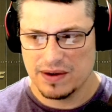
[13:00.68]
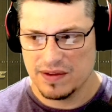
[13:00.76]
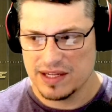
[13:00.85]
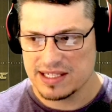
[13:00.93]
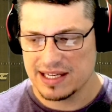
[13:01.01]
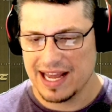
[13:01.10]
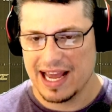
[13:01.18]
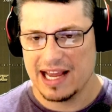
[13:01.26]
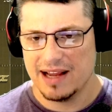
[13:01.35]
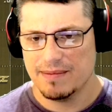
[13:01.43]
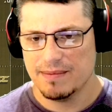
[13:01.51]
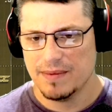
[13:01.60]
this
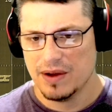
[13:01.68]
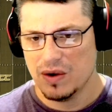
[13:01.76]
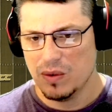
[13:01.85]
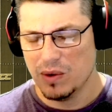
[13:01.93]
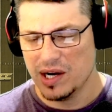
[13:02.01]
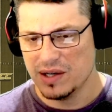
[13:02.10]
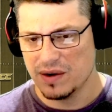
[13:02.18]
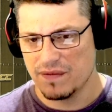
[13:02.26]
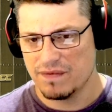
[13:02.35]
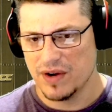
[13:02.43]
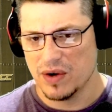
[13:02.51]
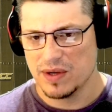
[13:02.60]
game, what you're
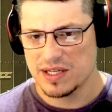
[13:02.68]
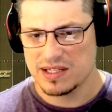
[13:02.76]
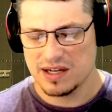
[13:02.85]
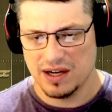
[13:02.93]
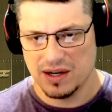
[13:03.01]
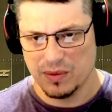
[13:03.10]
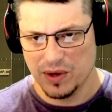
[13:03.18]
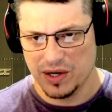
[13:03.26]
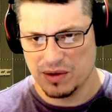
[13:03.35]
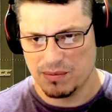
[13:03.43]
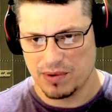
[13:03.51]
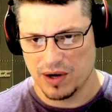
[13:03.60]
focused on, what
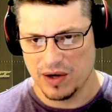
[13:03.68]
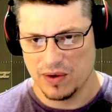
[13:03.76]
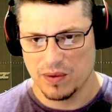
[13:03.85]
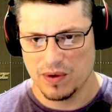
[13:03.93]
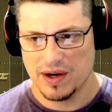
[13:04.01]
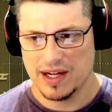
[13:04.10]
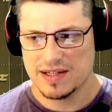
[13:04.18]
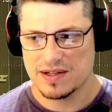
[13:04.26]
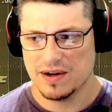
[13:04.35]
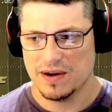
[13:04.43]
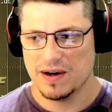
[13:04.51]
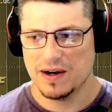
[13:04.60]
your priorities
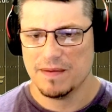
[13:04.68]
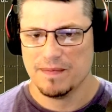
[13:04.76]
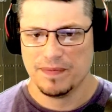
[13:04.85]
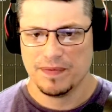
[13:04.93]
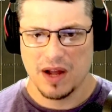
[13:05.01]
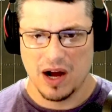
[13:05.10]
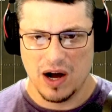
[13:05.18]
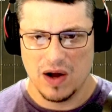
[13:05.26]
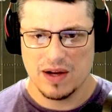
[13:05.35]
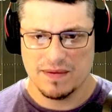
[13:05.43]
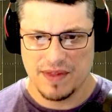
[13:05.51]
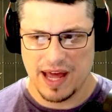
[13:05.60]
are,
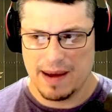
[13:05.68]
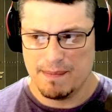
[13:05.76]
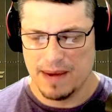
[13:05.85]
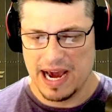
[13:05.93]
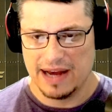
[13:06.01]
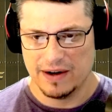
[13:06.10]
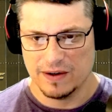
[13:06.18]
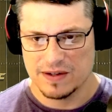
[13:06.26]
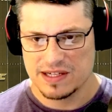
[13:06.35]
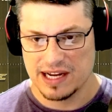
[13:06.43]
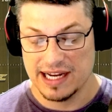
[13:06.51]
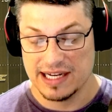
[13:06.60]
all of that
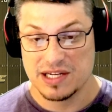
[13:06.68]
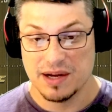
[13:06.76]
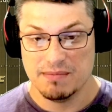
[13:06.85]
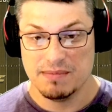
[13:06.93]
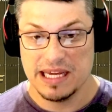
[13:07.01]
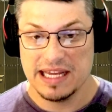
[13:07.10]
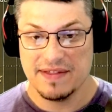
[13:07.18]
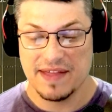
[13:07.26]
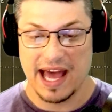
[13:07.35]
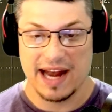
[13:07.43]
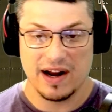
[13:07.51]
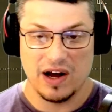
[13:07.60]
matters. And to me,
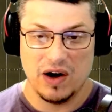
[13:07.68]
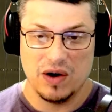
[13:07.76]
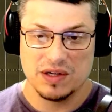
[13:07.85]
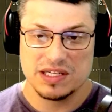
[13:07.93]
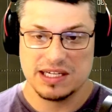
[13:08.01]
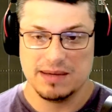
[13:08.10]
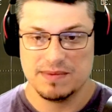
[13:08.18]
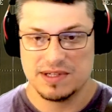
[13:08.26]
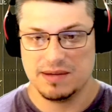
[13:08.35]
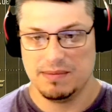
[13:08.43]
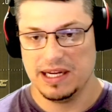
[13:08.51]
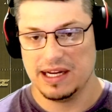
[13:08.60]
that all seems
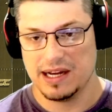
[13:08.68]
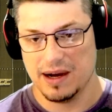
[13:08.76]
to be